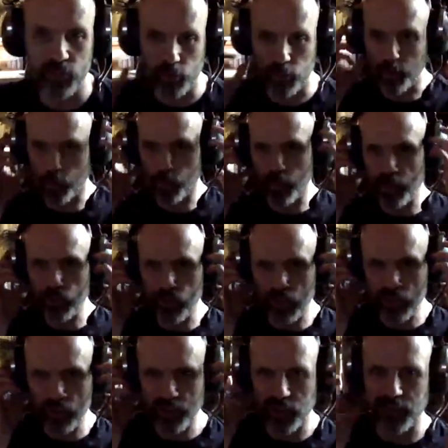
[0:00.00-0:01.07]
your
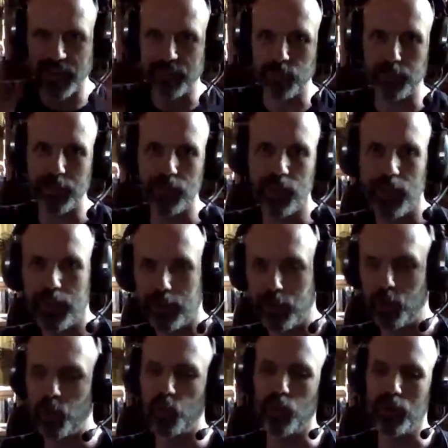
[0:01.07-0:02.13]
research. You don't have to be like,
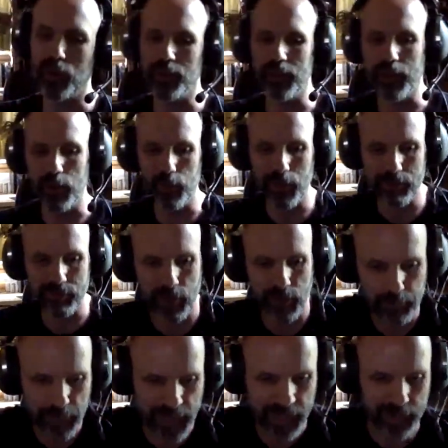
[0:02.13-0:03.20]
oh well, I've
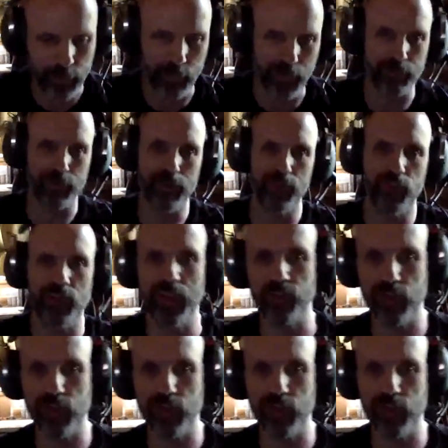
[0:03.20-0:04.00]
gone back and referenced St.